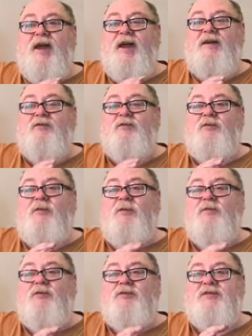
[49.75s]
I
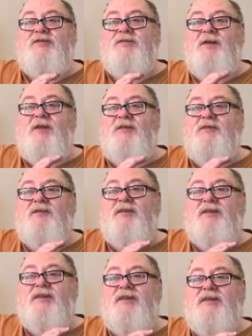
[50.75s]
remember the smell of
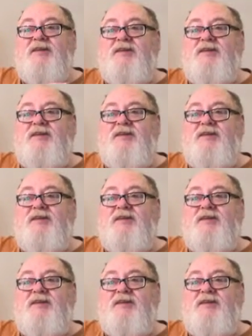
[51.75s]
it in